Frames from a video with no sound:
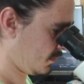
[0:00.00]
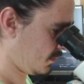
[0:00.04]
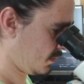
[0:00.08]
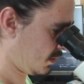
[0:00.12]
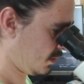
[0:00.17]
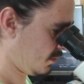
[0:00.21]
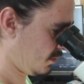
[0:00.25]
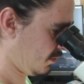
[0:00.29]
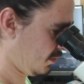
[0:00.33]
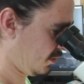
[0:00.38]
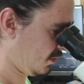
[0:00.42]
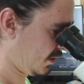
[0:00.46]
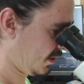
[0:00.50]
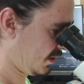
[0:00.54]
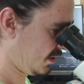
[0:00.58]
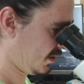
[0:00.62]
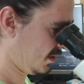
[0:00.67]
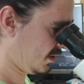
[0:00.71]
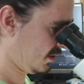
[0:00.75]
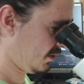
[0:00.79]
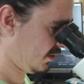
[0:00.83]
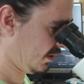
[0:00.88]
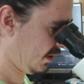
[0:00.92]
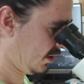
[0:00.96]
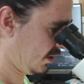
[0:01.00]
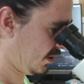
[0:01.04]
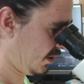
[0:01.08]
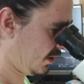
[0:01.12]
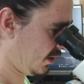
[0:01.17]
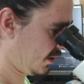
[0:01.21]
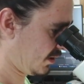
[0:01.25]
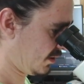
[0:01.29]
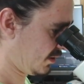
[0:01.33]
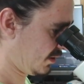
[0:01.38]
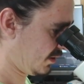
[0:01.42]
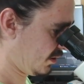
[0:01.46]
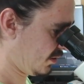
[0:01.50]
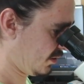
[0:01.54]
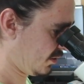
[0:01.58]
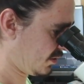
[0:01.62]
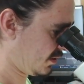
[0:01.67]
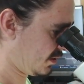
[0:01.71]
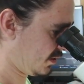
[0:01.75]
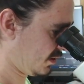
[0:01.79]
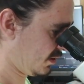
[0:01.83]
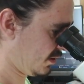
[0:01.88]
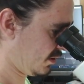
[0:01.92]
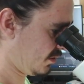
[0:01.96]
I want to look at this little area because it
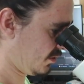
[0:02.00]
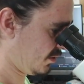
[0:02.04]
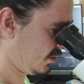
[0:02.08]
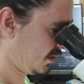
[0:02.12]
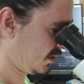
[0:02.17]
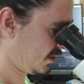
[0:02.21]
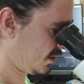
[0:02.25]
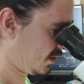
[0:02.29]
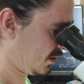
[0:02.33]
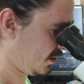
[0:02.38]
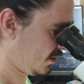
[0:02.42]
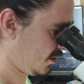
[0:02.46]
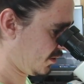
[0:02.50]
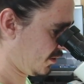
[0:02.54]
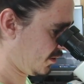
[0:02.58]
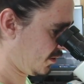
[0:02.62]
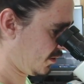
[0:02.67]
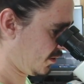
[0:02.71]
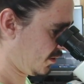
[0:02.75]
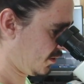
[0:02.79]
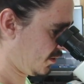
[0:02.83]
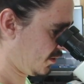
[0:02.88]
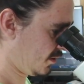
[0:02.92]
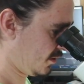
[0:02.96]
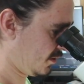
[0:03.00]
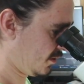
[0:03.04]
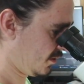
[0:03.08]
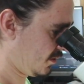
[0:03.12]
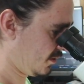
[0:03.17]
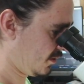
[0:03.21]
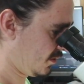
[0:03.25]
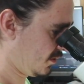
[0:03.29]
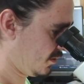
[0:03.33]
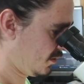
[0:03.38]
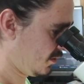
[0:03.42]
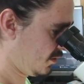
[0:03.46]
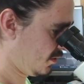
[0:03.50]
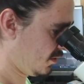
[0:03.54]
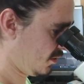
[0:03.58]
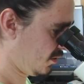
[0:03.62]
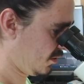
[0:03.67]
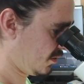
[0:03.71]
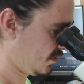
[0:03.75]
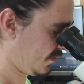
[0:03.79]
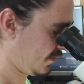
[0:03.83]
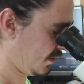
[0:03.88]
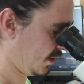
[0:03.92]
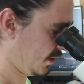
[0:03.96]
looks a little discolored. No,
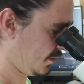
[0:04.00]
it's fine.